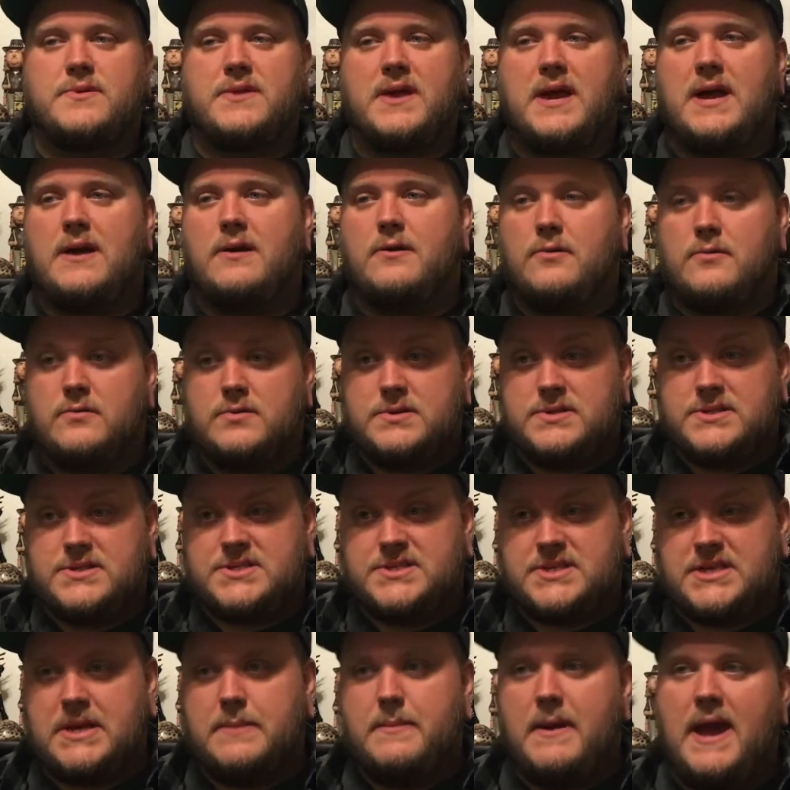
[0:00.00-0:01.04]
with how
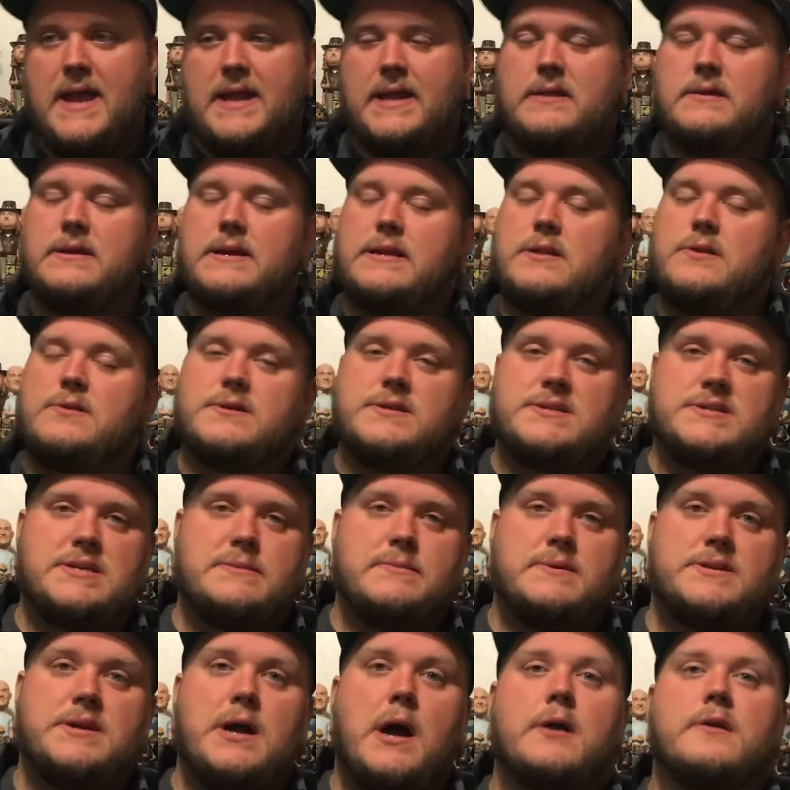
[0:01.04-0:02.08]
cinematically it looked.
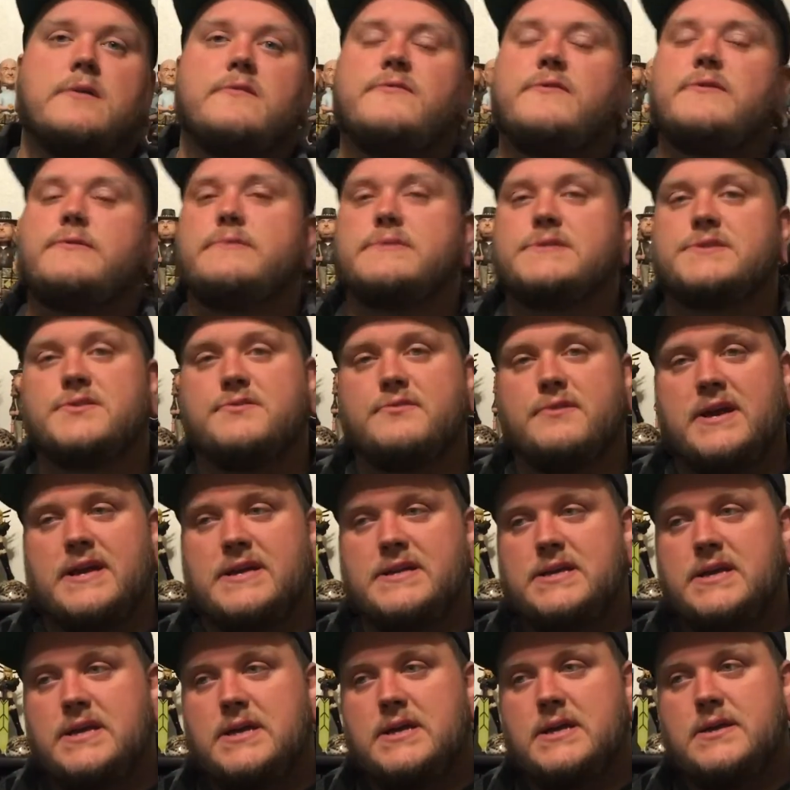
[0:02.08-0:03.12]
Cinematography was
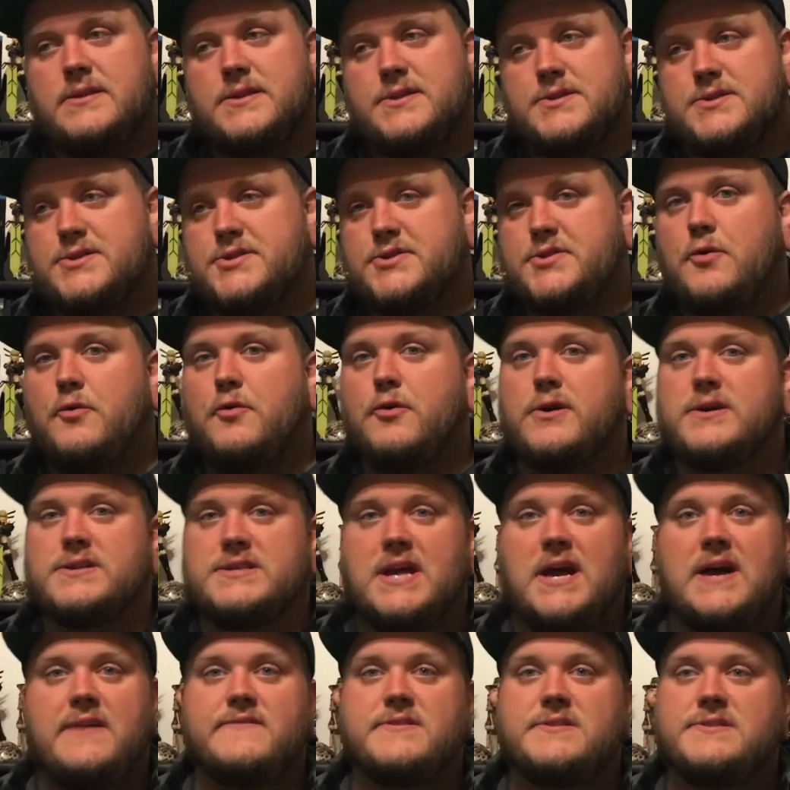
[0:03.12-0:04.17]
great. The score is
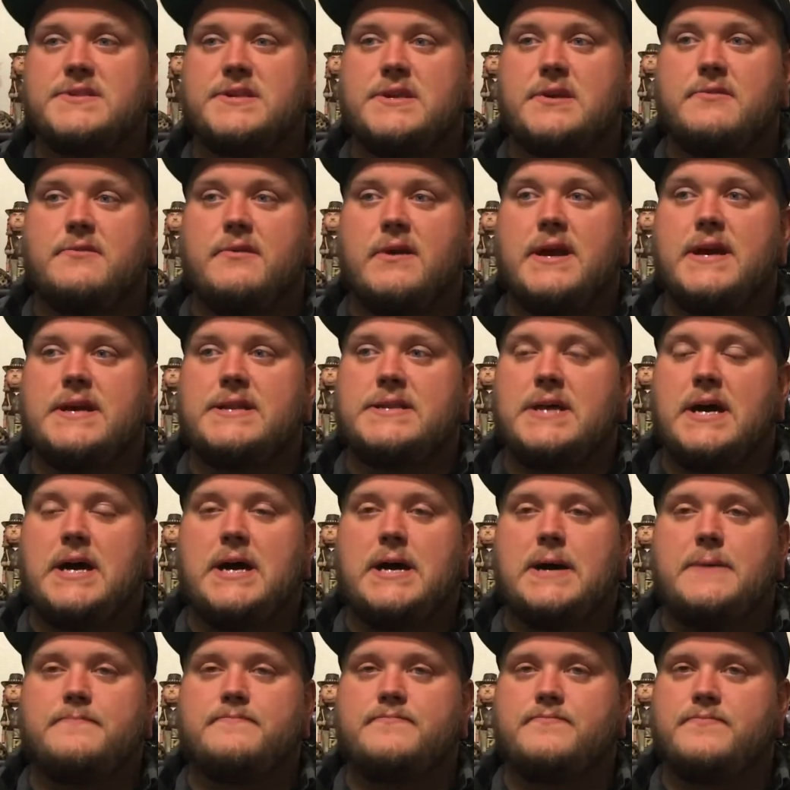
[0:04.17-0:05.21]
obviously great.
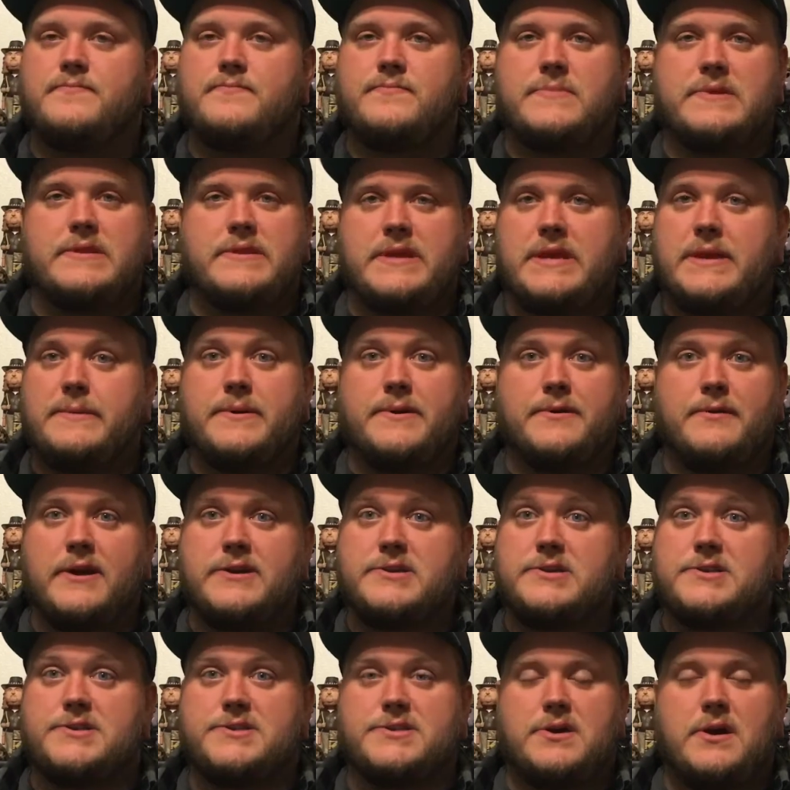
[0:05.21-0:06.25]
The
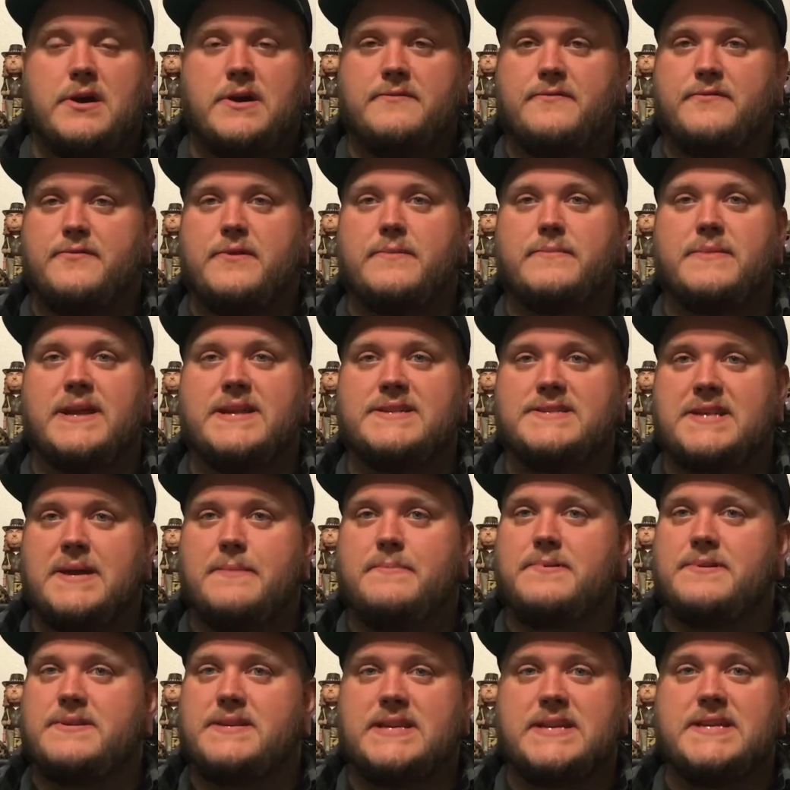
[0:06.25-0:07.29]
Immigration song from Led
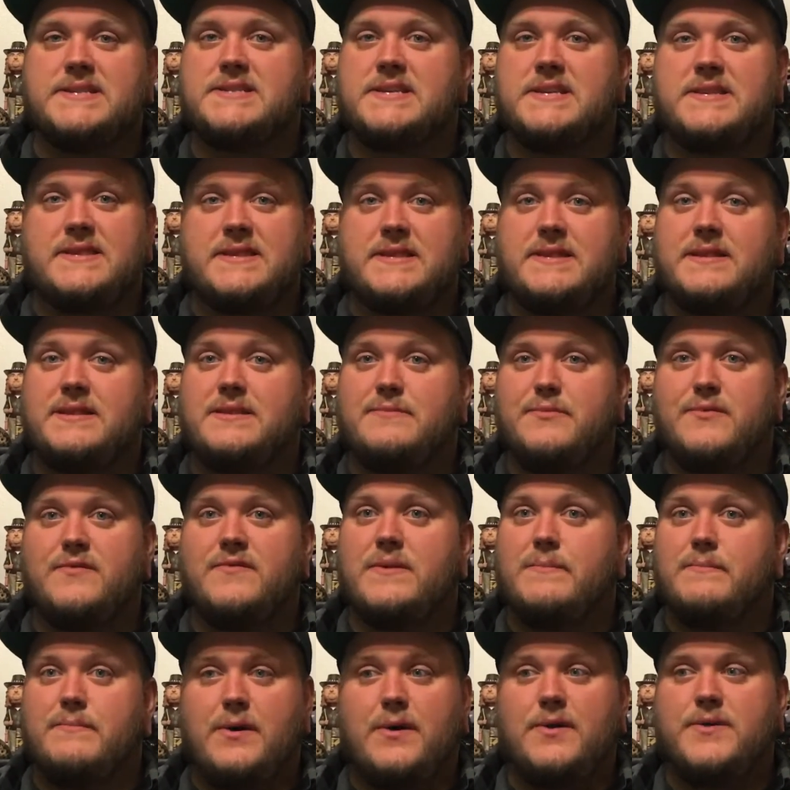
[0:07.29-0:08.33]
Zeppelin is in the
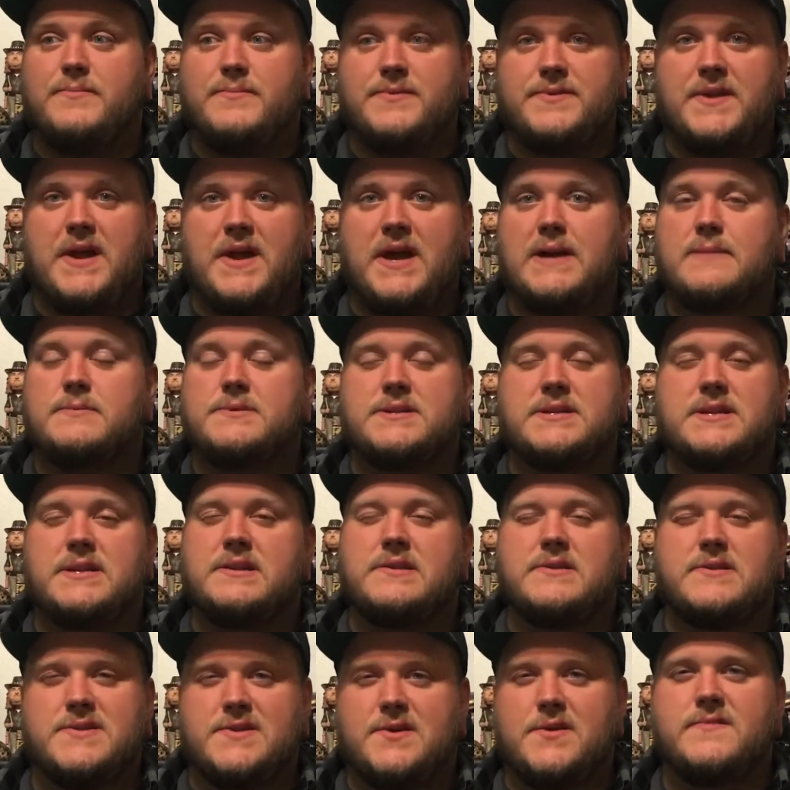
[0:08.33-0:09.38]
movie multiple times, and it
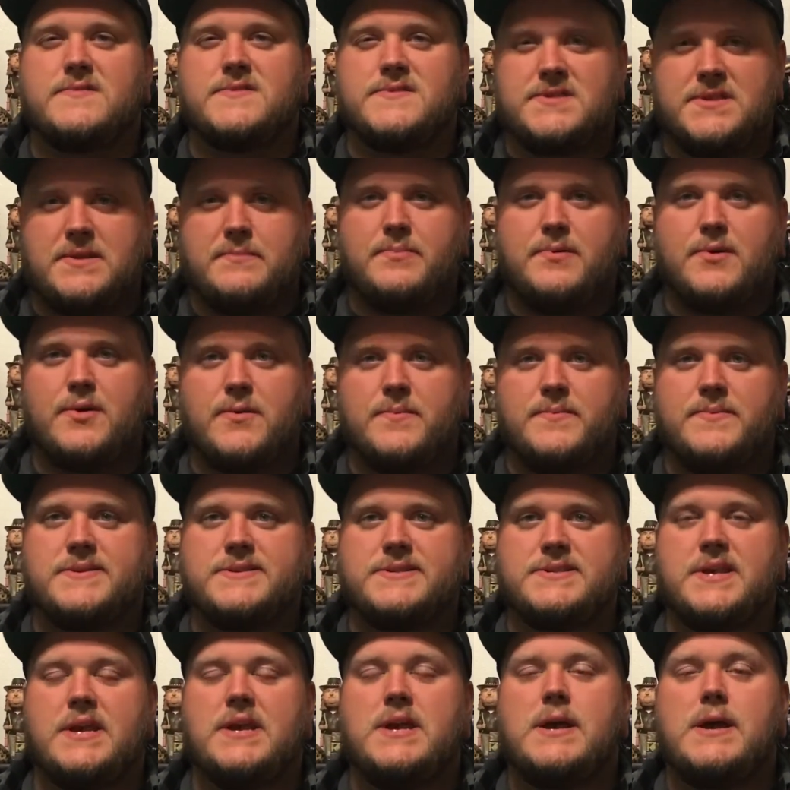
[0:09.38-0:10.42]
serves the
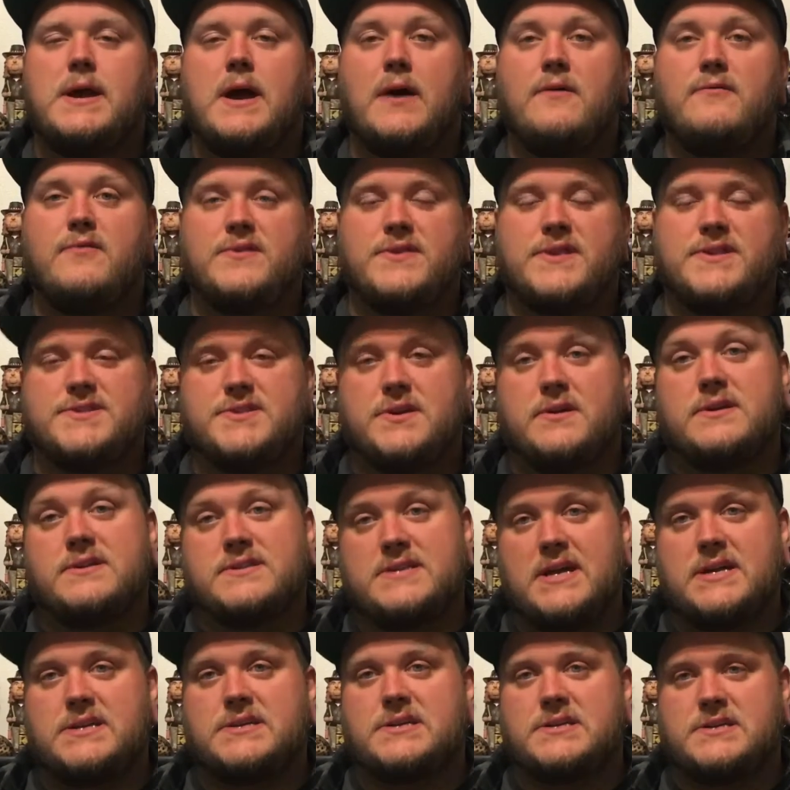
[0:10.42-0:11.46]
purpose of what the song is
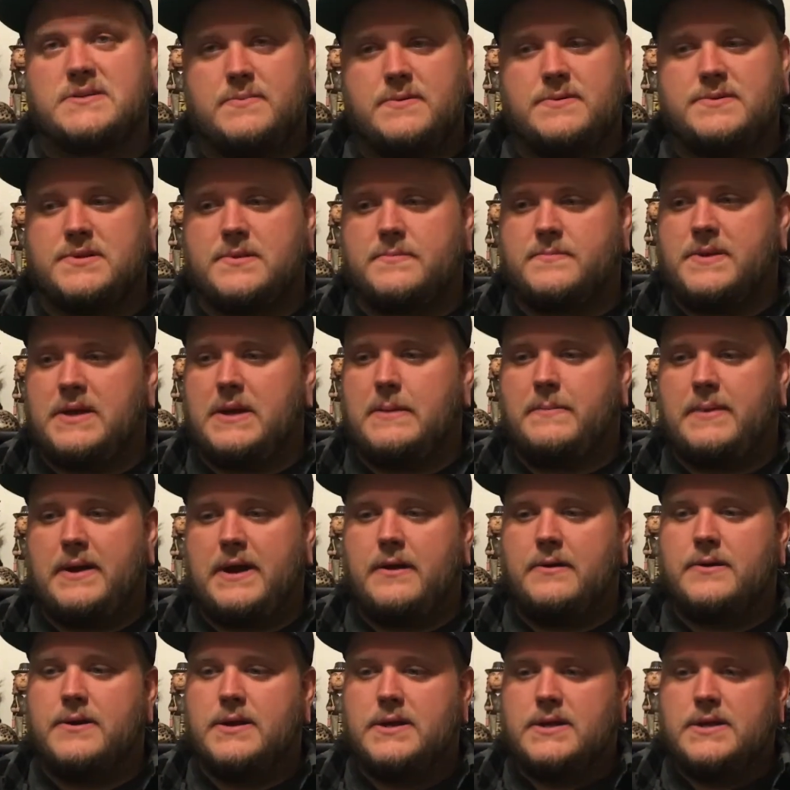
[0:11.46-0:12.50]
actually supposed to be
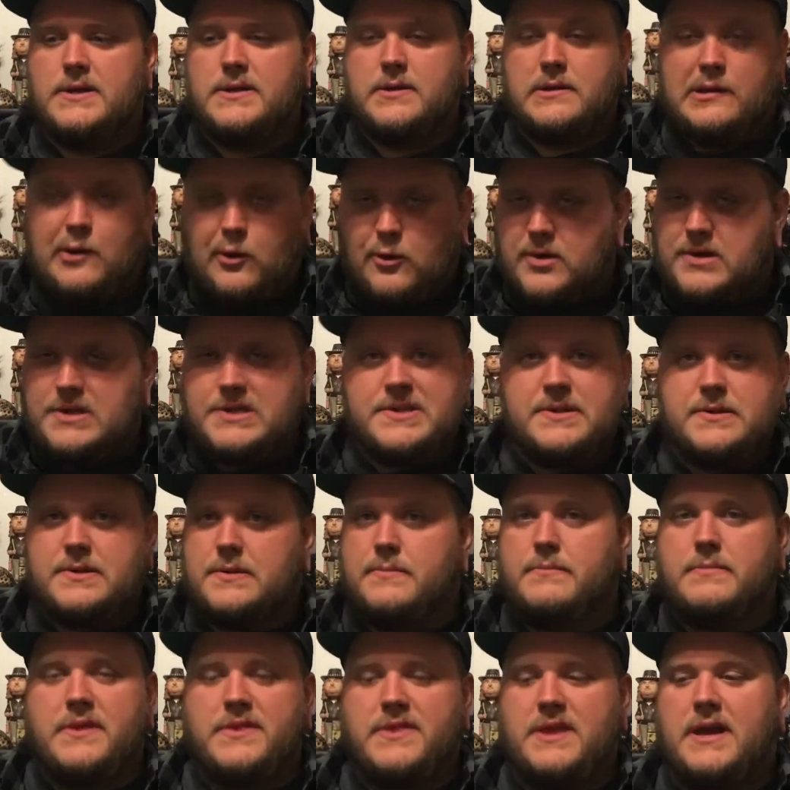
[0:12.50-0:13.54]
about, Norse
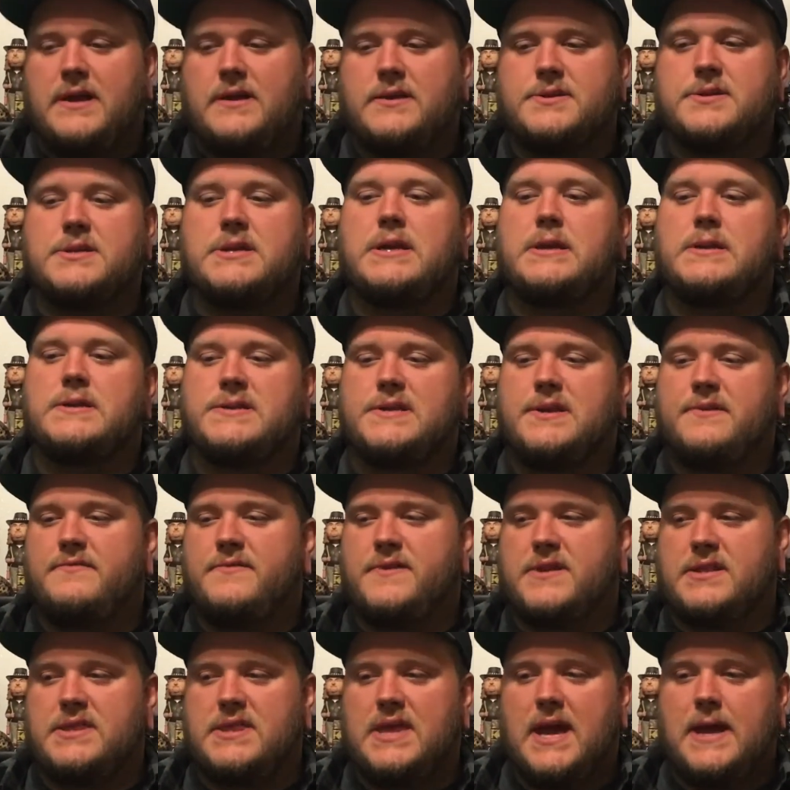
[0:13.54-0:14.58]
mythology and stuff
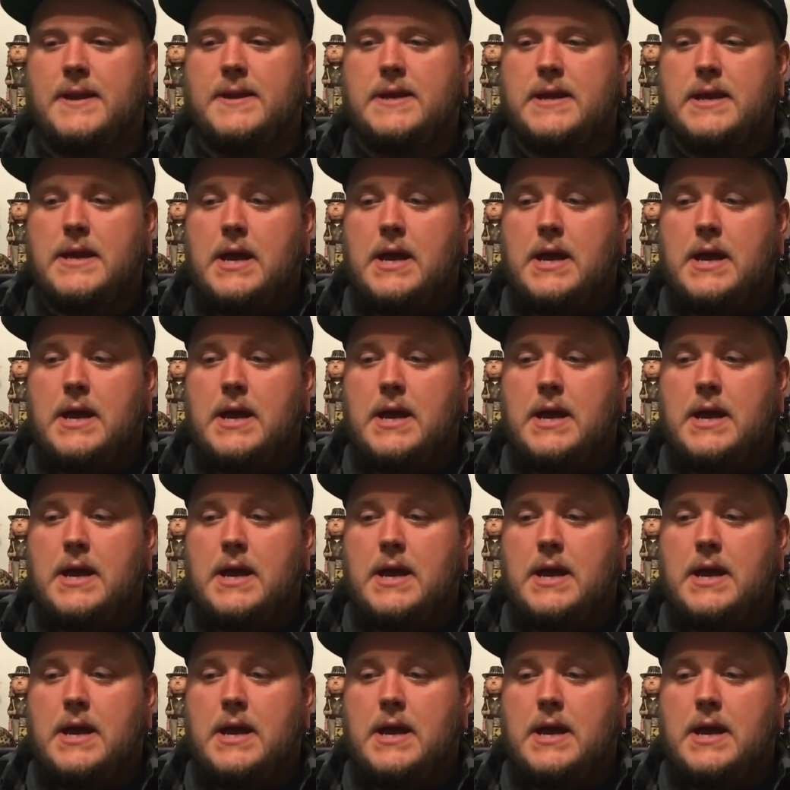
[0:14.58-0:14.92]
like that.